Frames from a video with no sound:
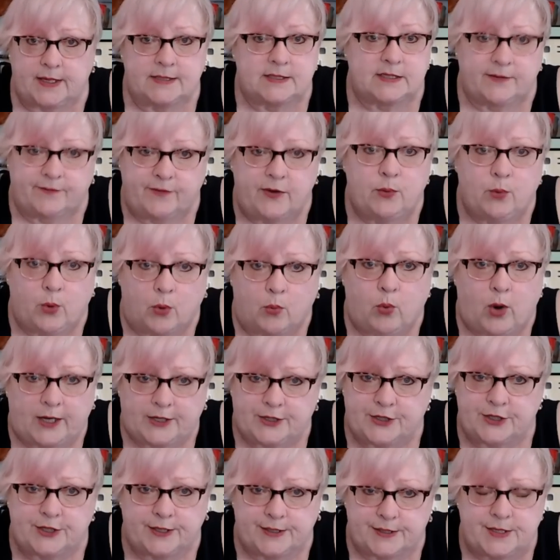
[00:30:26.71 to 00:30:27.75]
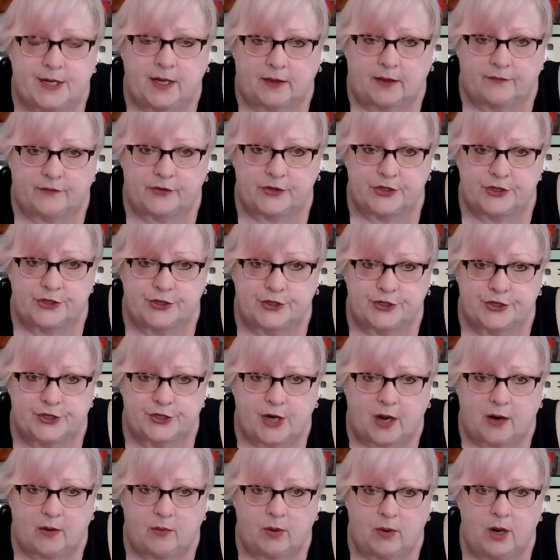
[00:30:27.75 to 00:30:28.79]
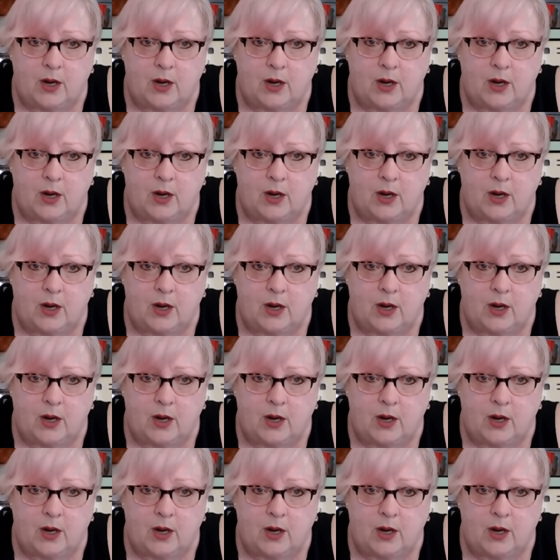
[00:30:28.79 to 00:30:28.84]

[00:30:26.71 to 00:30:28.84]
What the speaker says: as if he were watching a television show.